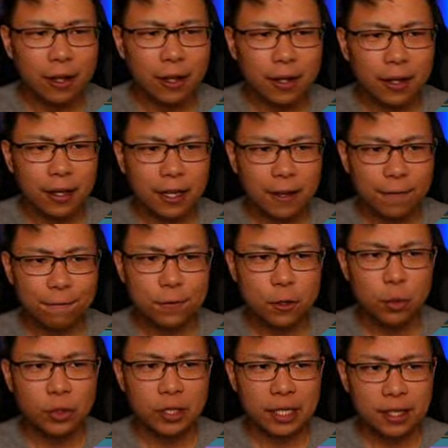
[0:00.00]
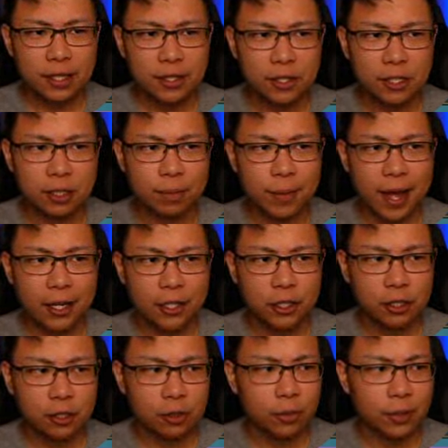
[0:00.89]
if you need to smash
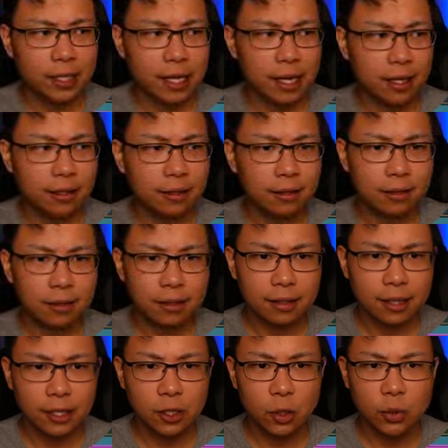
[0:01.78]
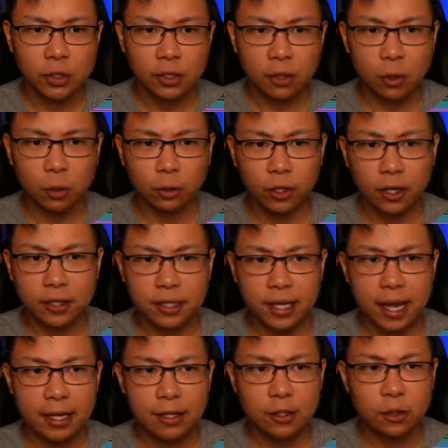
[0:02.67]
through again, then use Coldheart's
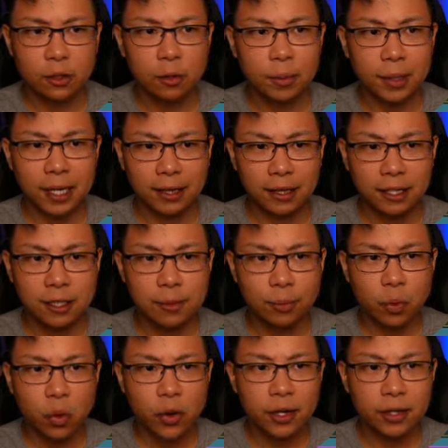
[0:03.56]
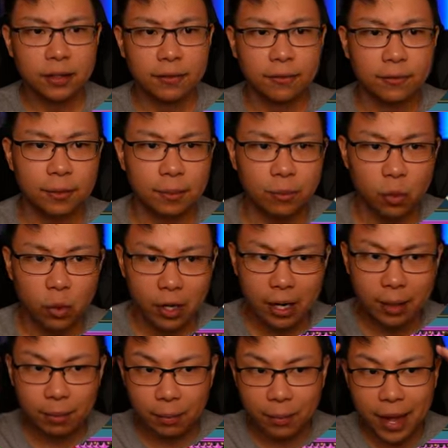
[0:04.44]
A two. But at this point, from what
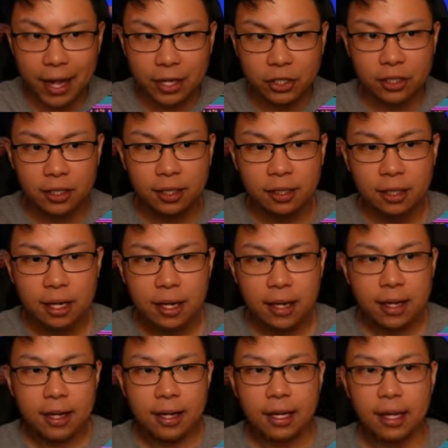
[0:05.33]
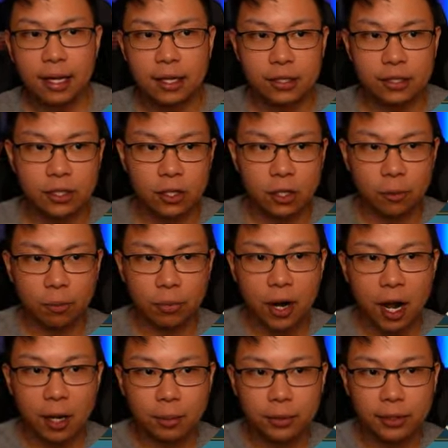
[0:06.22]
I'm imagining, is you're
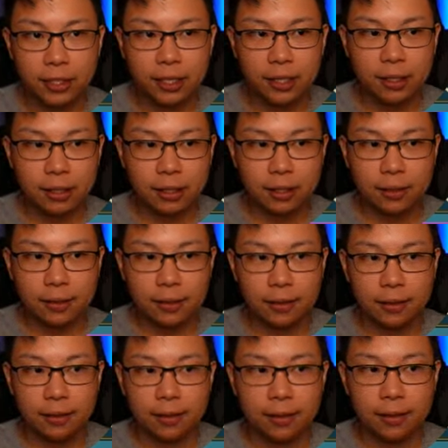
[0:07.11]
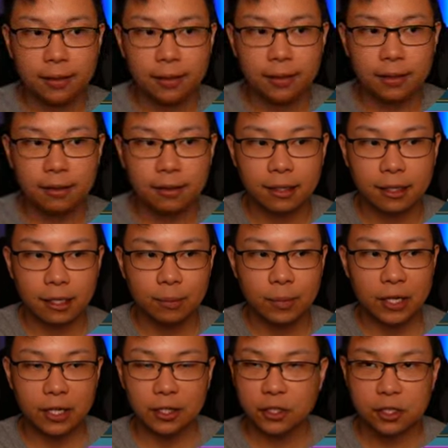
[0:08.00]
probably going to
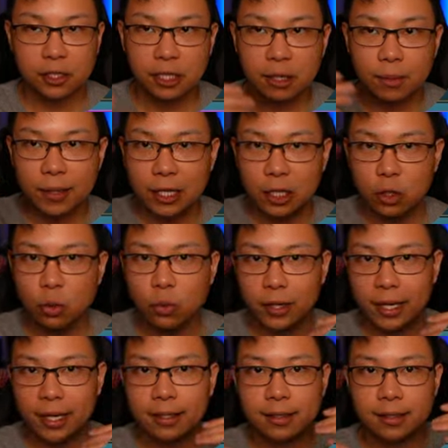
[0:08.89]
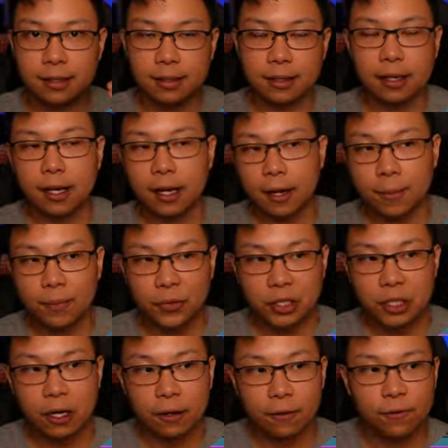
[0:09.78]
be, it's just going to be you against um, the
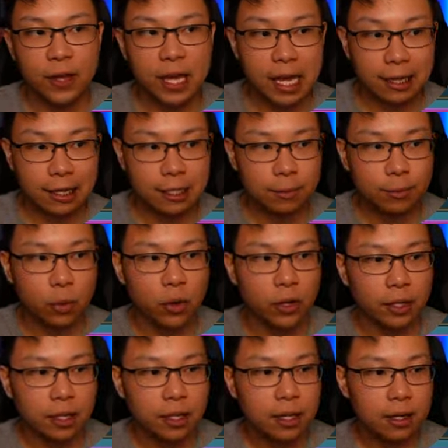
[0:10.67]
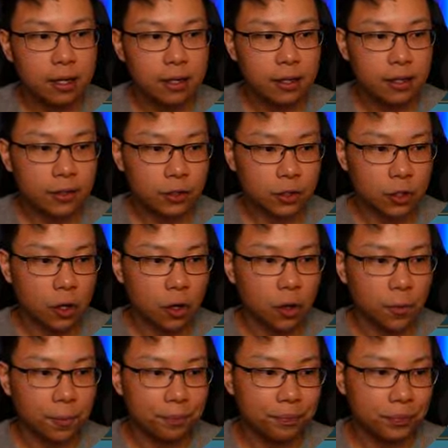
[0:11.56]
Dark Fae at this point.
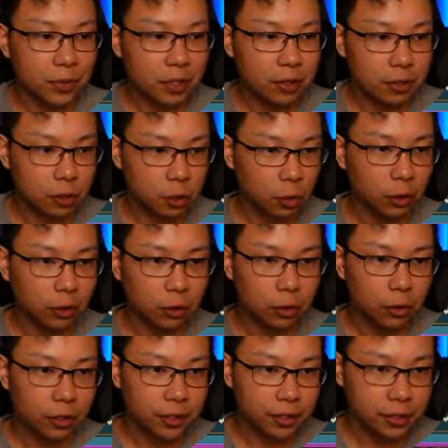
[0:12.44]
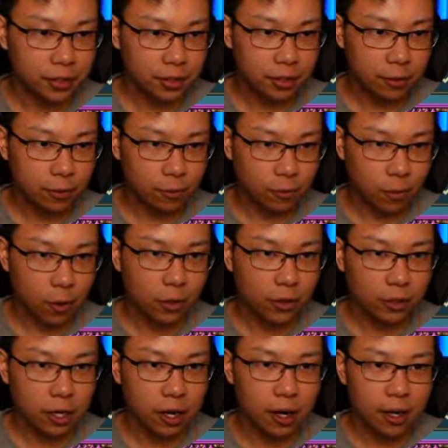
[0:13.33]
So, two Allures, Royal
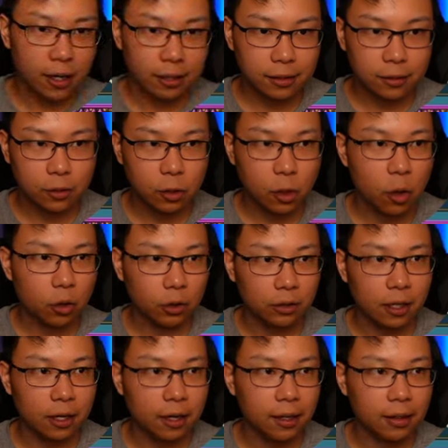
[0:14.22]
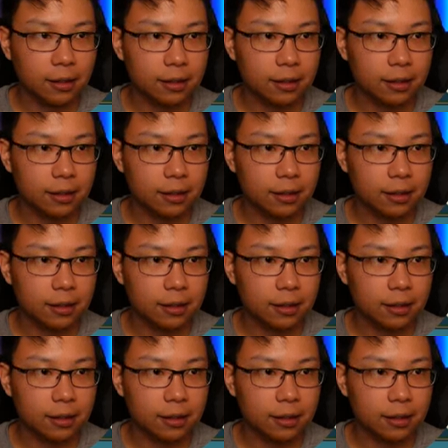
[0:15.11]
Guard, Coldheart,